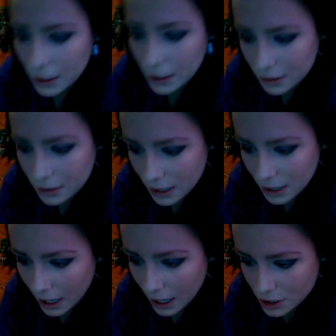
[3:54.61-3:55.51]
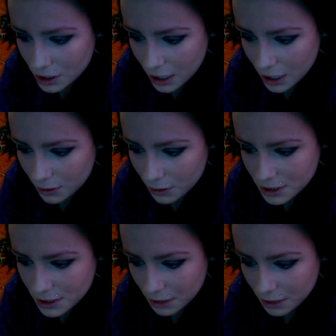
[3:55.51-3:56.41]
stick better and go
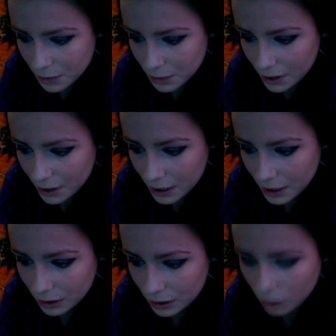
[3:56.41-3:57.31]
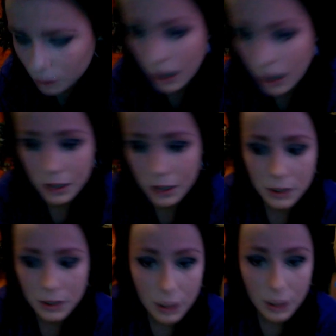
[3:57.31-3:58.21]
on in like
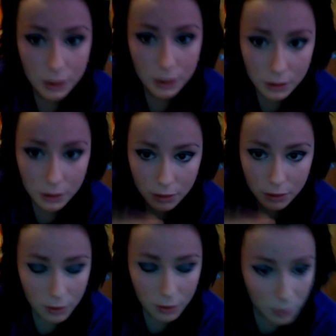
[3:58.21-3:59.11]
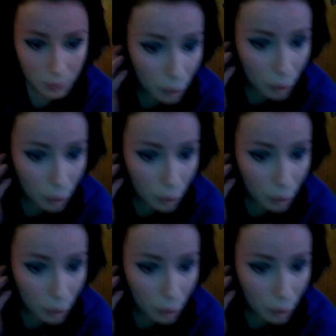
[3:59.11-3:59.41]
more of a fluid manner.